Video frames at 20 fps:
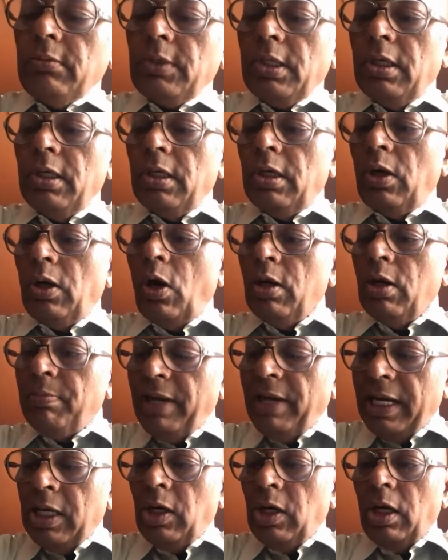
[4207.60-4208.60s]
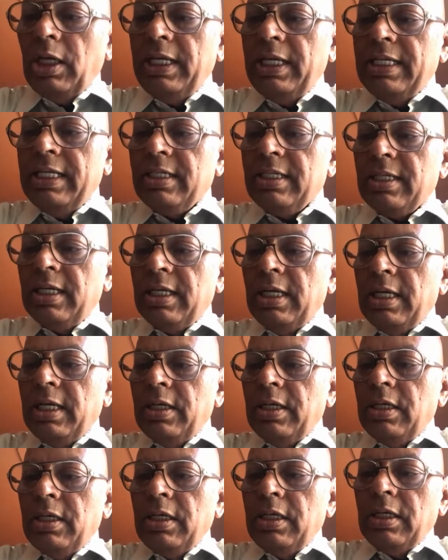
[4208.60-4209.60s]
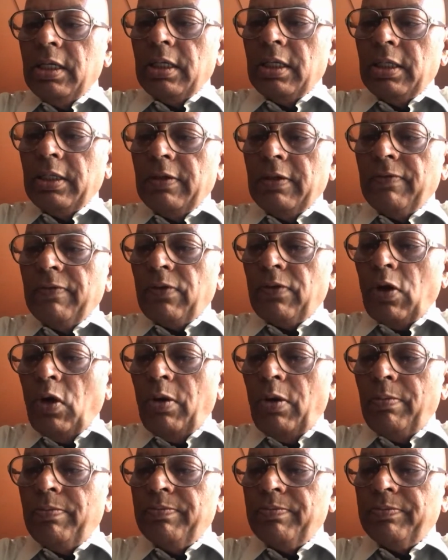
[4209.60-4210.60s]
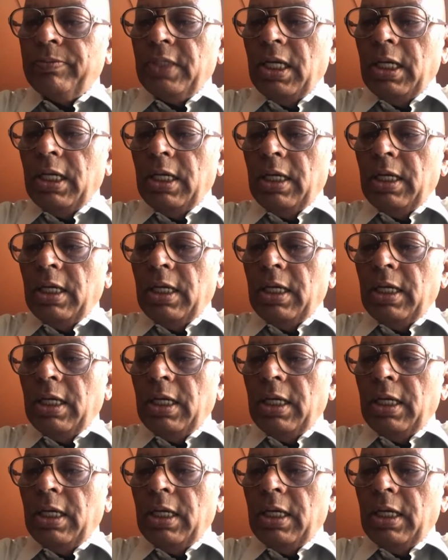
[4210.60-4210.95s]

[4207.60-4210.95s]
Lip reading: all my colleagues from